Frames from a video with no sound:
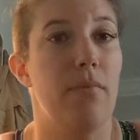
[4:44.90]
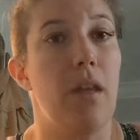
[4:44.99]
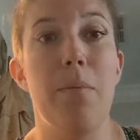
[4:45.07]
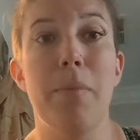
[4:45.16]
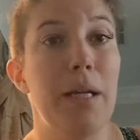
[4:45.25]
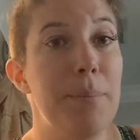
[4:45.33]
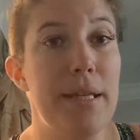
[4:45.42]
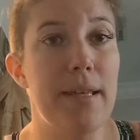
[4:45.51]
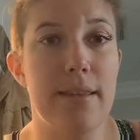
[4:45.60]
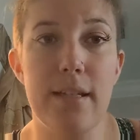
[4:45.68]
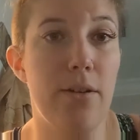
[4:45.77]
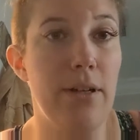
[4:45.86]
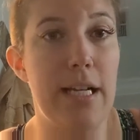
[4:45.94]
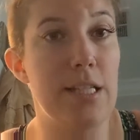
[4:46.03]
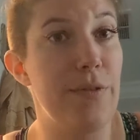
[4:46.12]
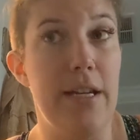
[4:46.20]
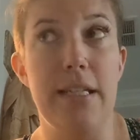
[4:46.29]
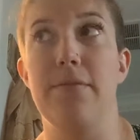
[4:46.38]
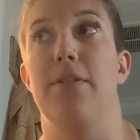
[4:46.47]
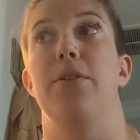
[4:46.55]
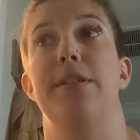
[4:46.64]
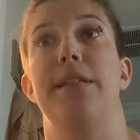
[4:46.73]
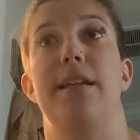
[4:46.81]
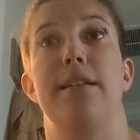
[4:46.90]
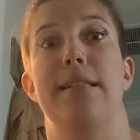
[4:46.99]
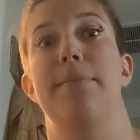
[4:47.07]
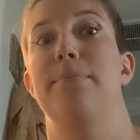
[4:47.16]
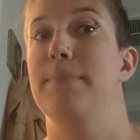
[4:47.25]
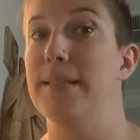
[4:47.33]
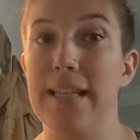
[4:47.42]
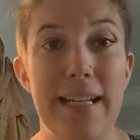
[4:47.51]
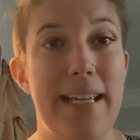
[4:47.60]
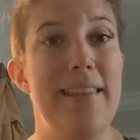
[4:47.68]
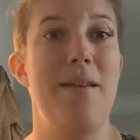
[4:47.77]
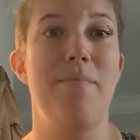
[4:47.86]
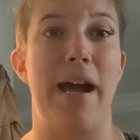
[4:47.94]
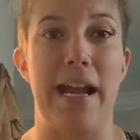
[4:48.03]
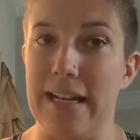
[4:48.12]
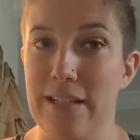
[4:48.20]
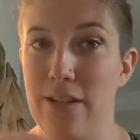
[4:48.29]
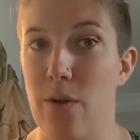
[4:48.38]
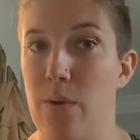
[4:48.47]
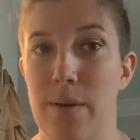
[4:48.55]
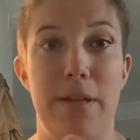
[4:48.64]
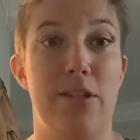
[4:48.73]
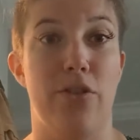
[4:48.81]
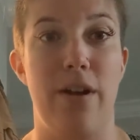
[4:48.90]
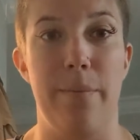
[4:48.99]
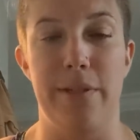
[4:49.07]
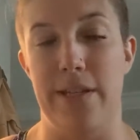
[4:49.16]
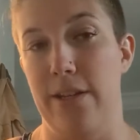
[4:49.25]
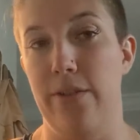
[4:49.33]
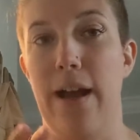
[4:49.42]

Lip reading: It might be that they don't ask for any of those things, but then again, they might, and you don't want to be scrambling.